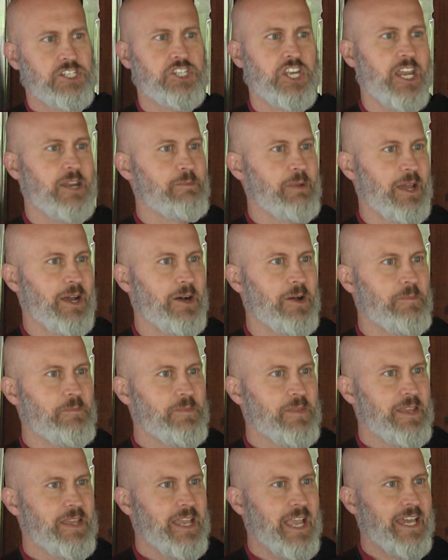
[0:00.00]
chainmail,
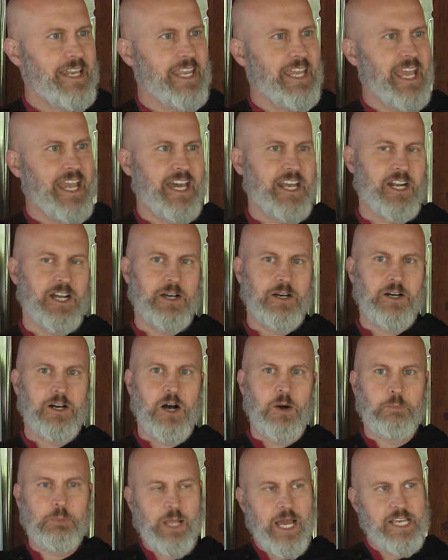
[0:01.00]
and he had a
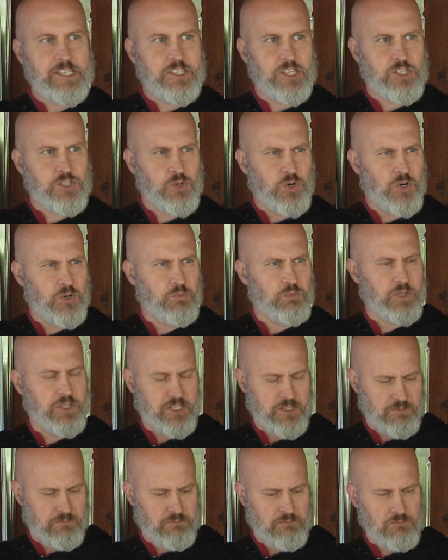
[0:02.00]
plastic sword with
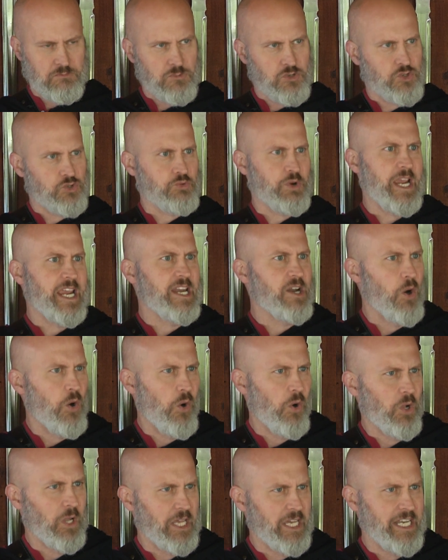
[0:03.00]
a drain
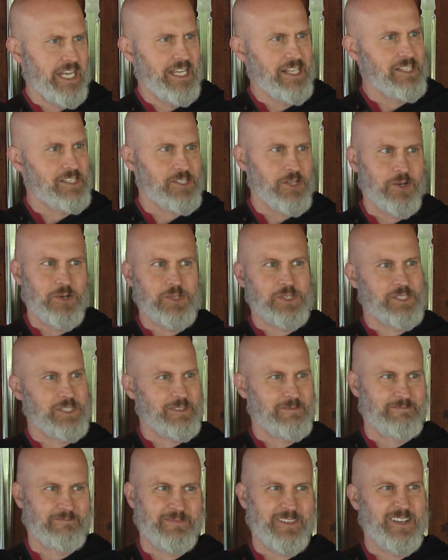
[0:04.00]
hole in it, so
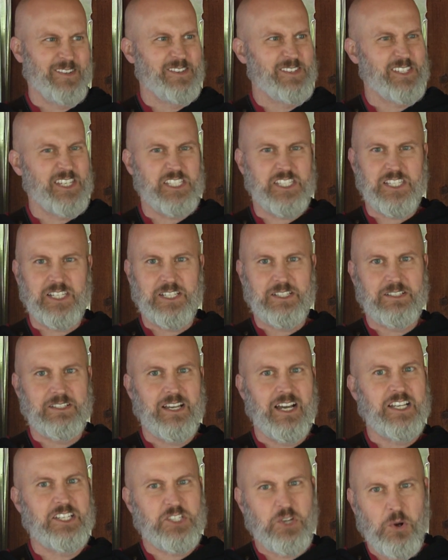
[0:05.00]
it was just a
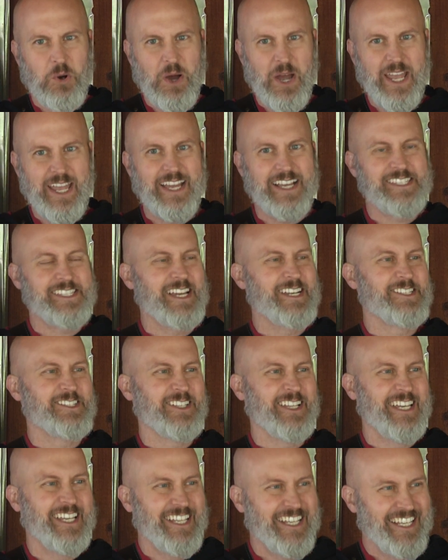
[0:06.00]
toy,
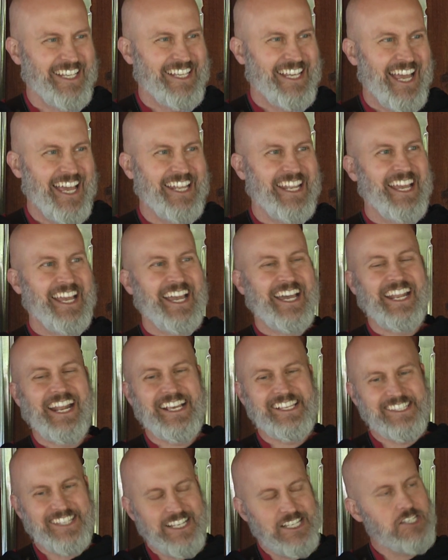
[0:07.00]
essentially. And
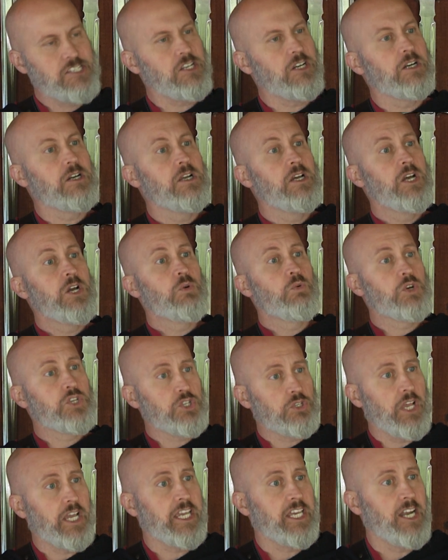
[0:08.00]
I said, sir, would
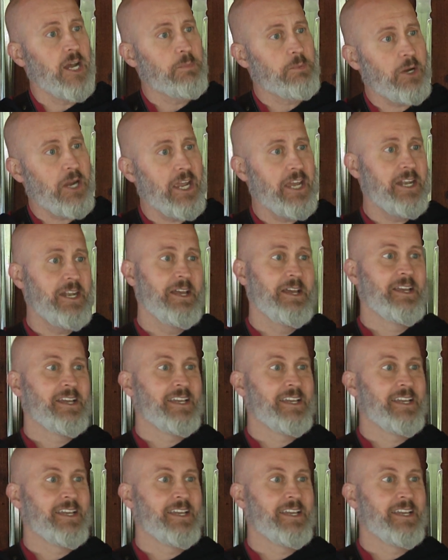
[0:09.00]
you like an upgrade?